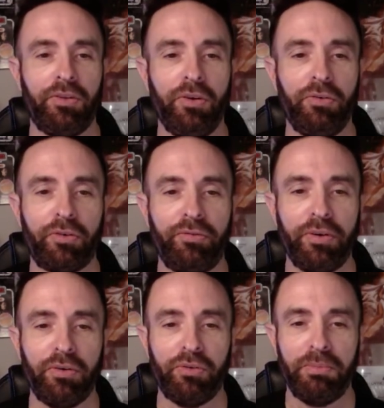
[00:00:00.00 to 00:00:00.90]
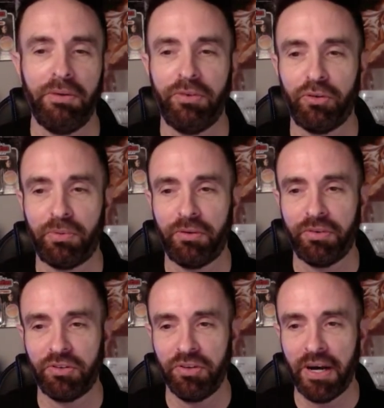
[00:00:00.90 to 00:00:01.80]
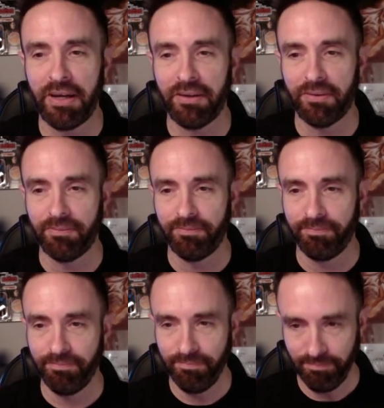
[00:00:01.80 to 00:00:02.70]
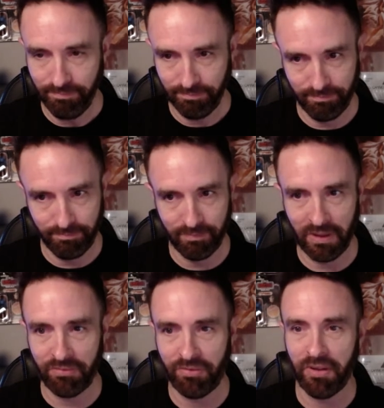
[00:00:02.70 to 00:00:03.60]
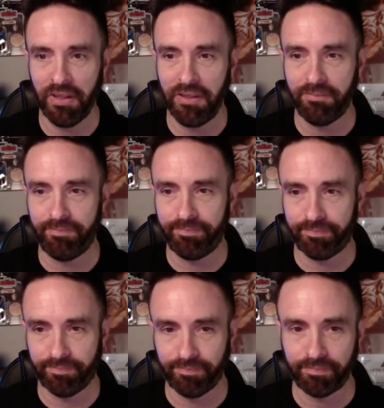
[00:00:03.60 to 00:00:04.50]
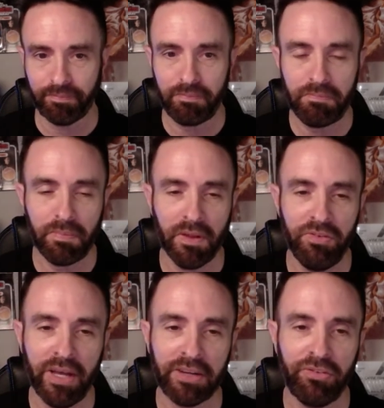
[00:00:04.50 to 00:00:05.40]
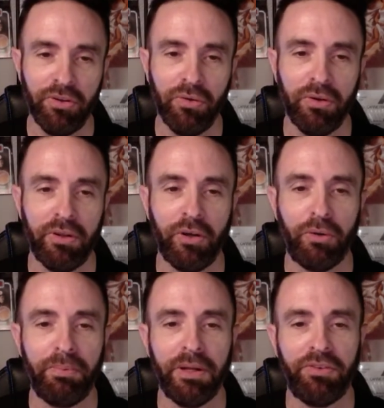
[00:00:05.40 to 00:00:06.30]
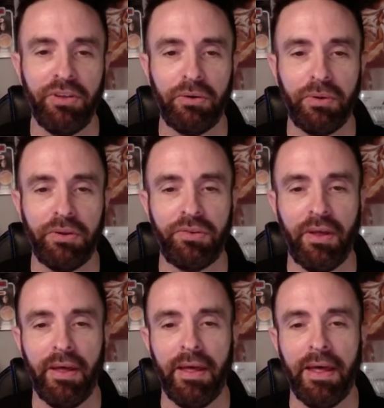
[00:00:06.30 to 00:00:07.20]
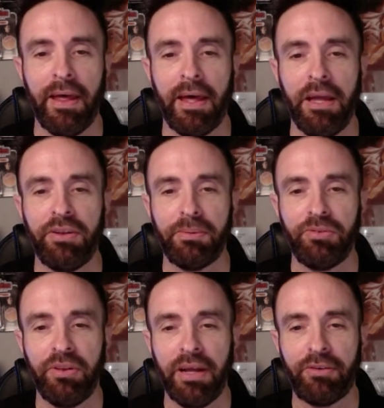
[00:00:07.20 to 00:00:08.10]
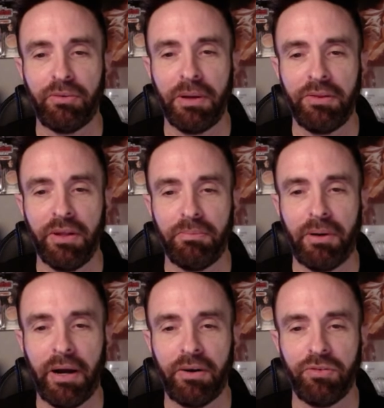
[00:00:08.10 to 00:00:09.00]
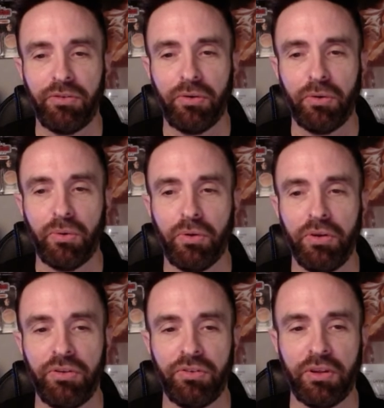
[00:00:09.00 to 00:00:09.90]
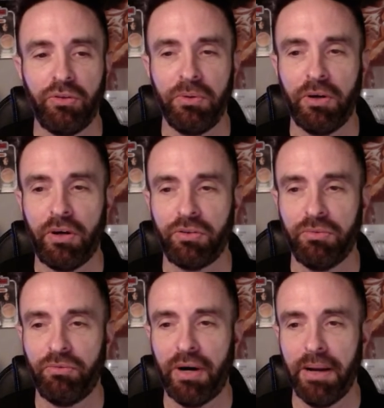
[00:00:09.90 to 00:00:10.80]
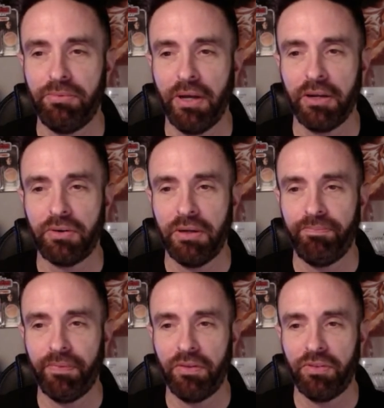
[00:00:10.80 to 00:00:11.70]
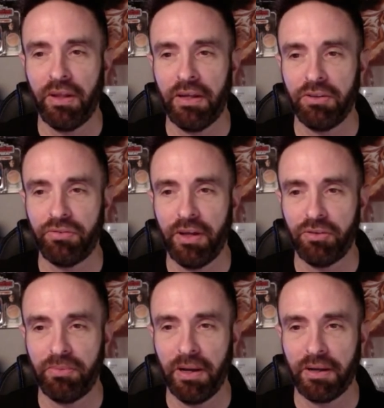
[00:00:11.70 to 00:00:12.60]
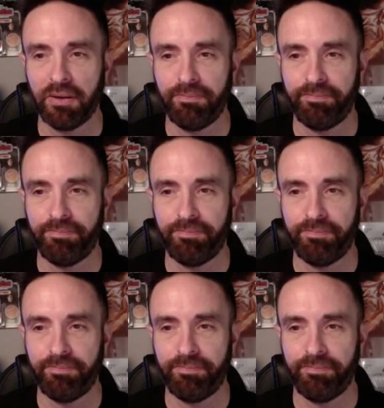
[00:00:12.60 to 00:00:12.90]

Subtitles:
2 for Phil is Mayfeld's perfect shot. Definitely. Zach's 2, the opening sequence. Anytime I see the aftermath of the Empire is so cool and just gives me awesome vibes. I agree. It's that nice flashback.